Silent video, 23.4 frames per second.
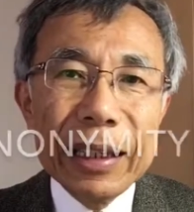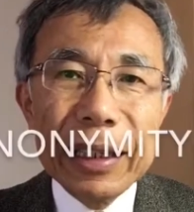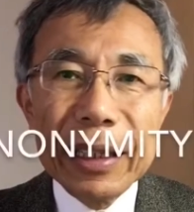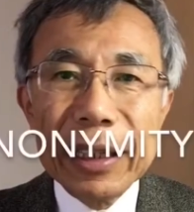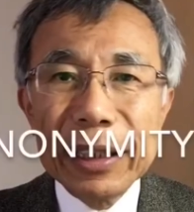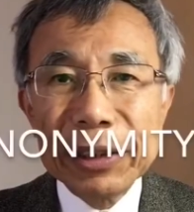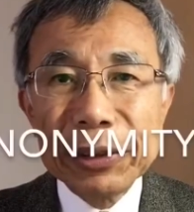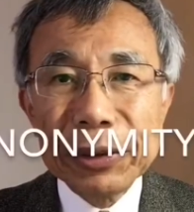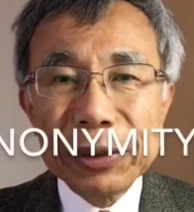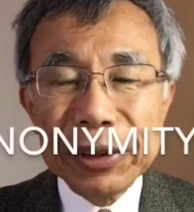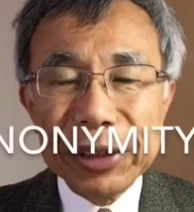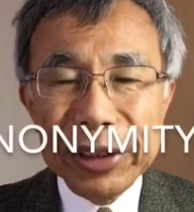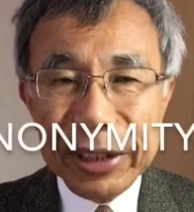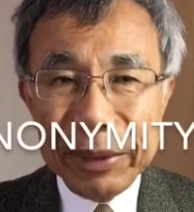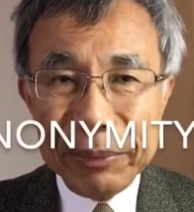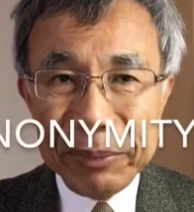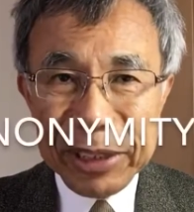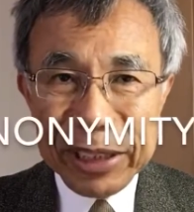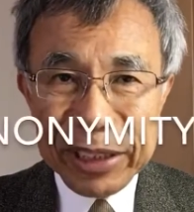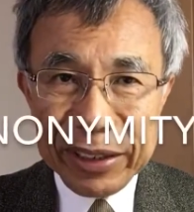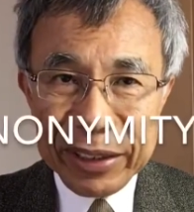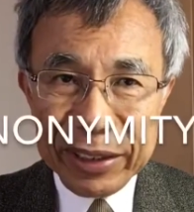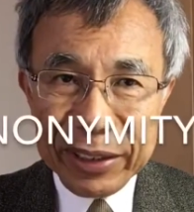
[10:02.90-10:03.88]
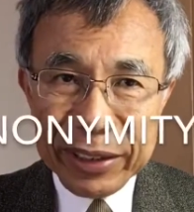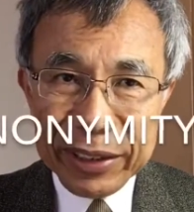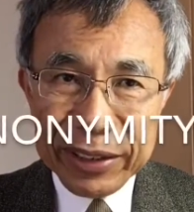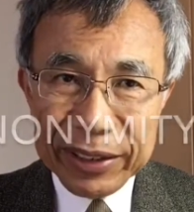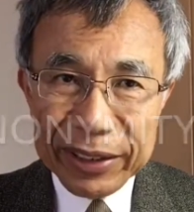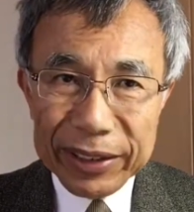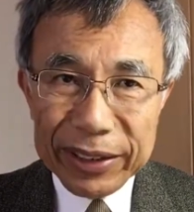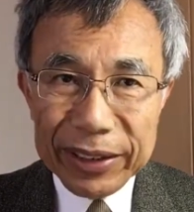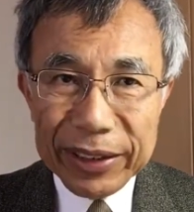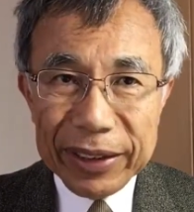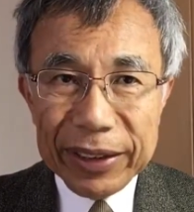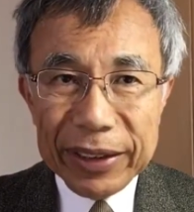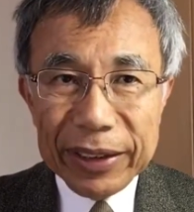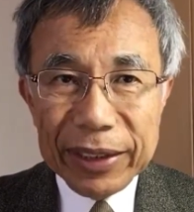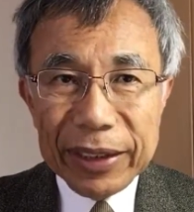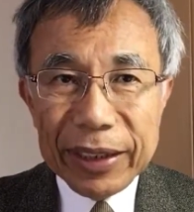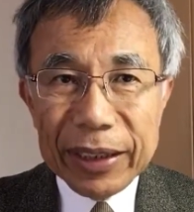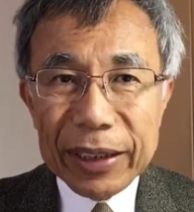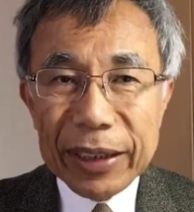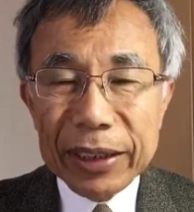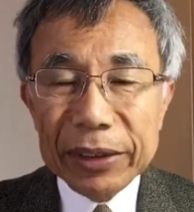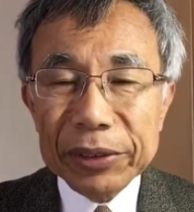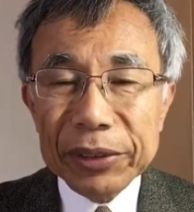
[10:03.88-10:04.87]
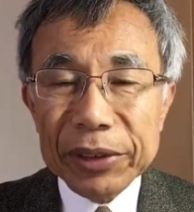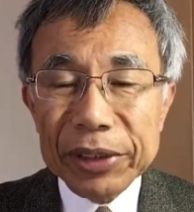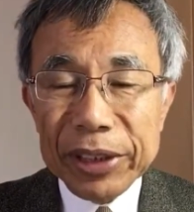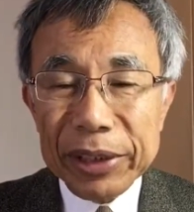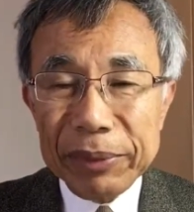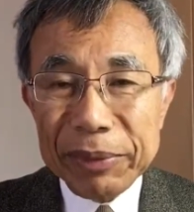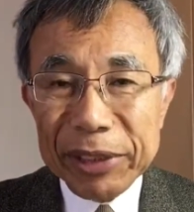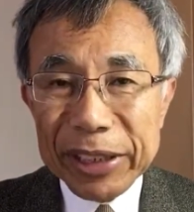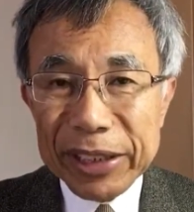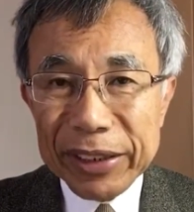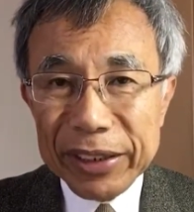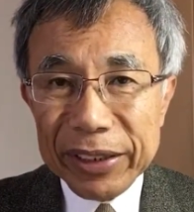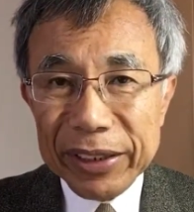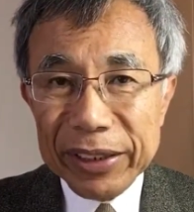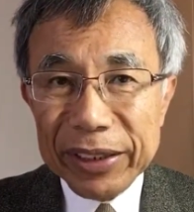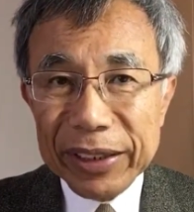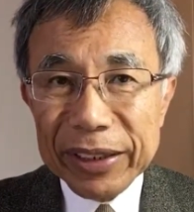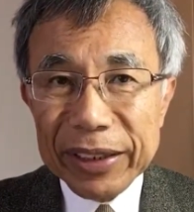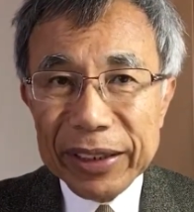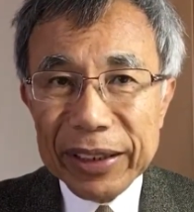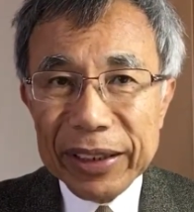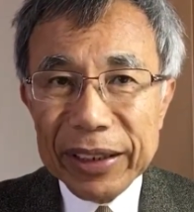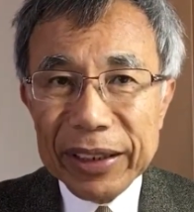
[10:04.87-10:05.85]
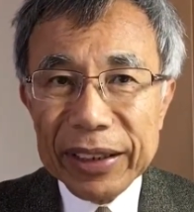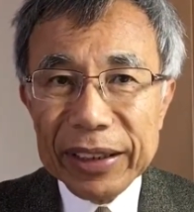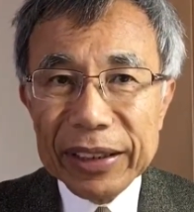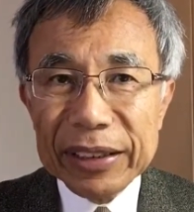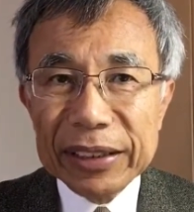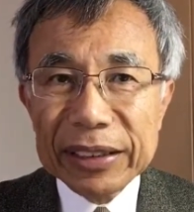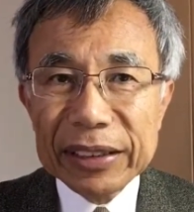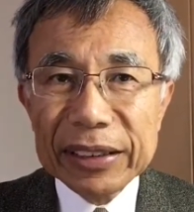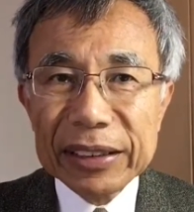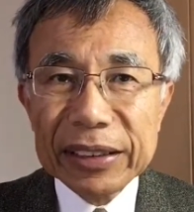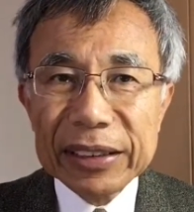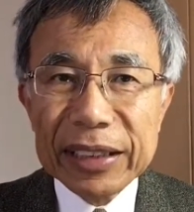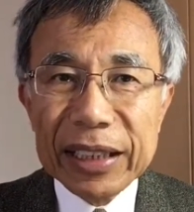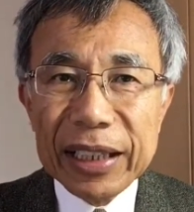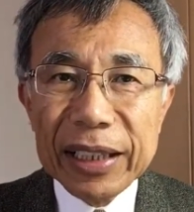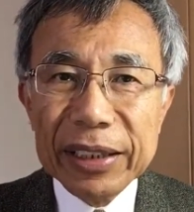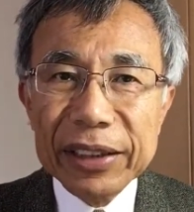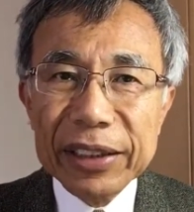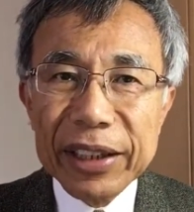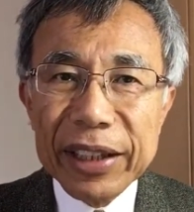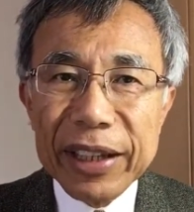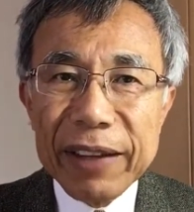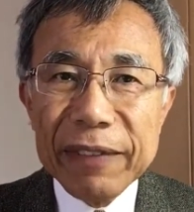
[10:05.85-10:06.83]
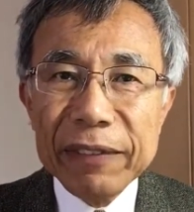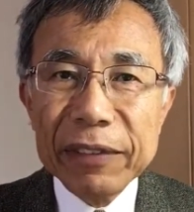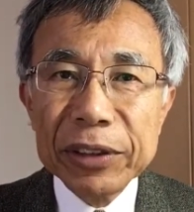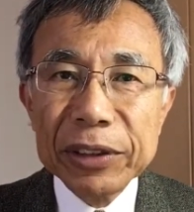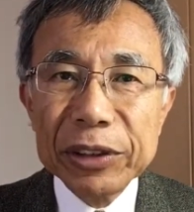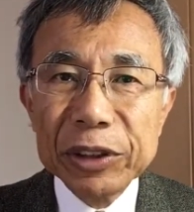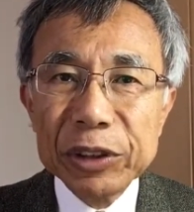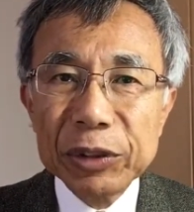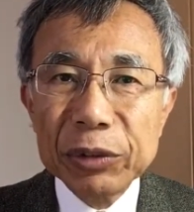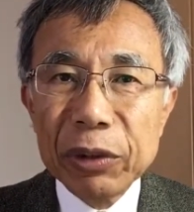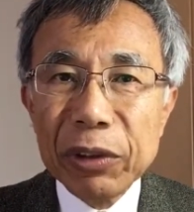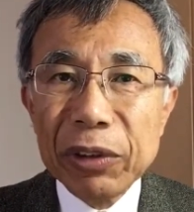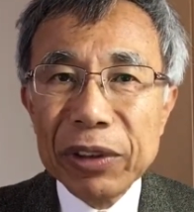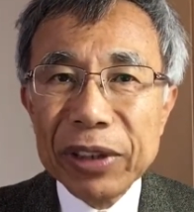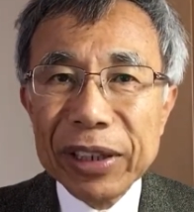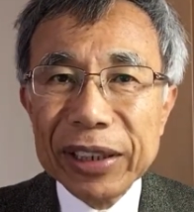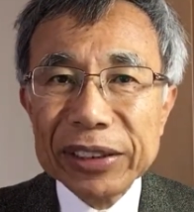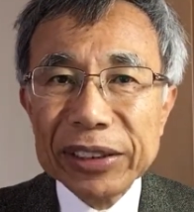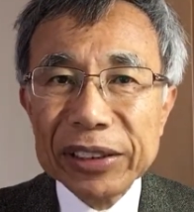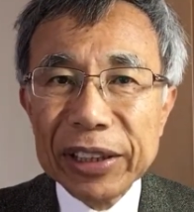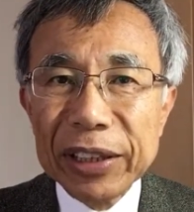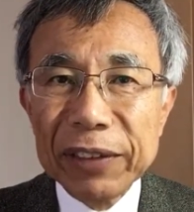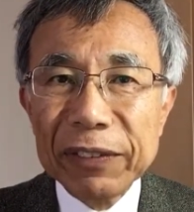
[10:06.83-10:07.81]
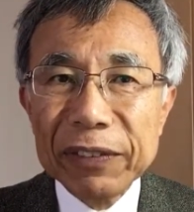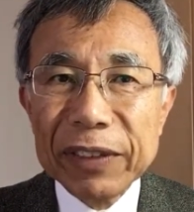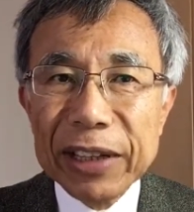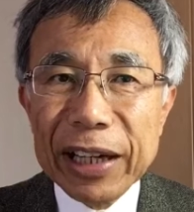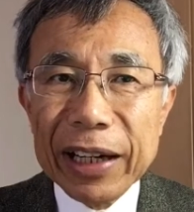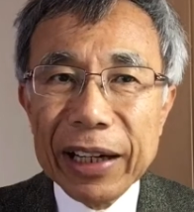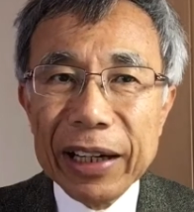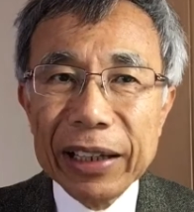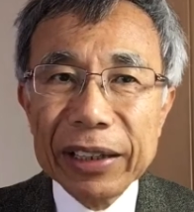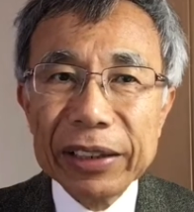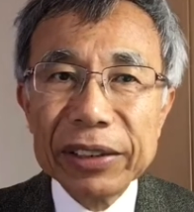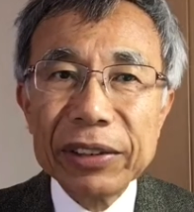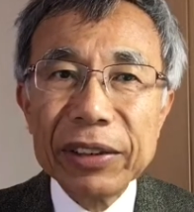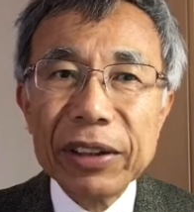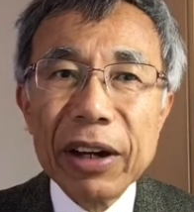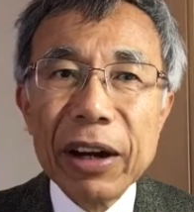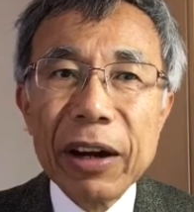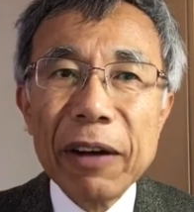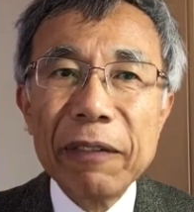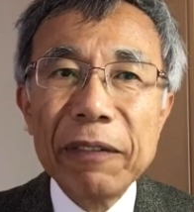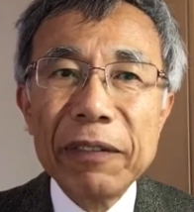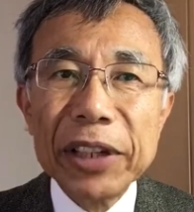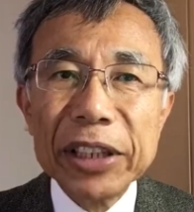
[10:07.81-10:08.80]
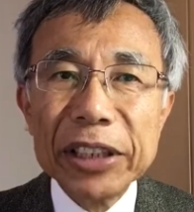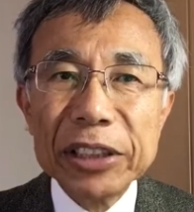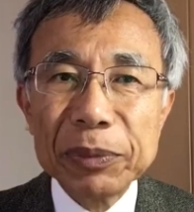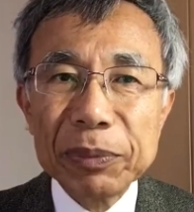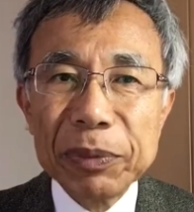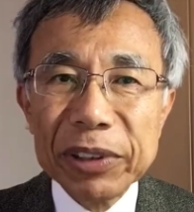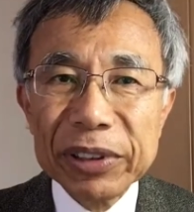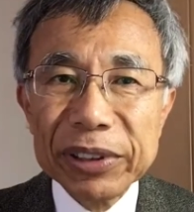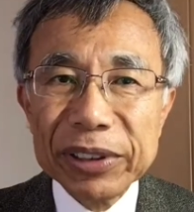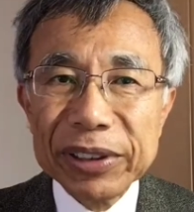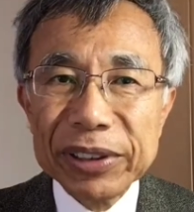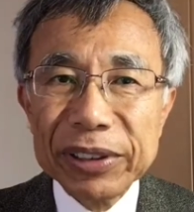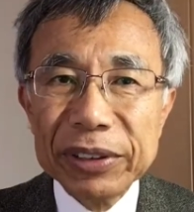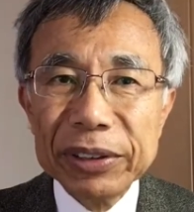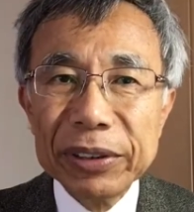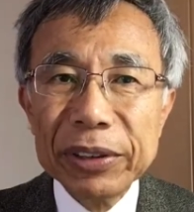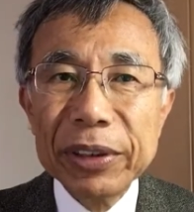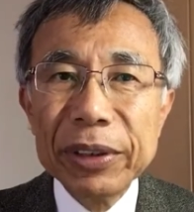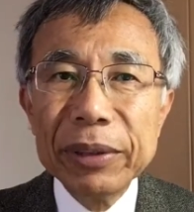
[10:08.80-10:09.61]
Anonymity. Anonymity is an even stronger safeguard of respondent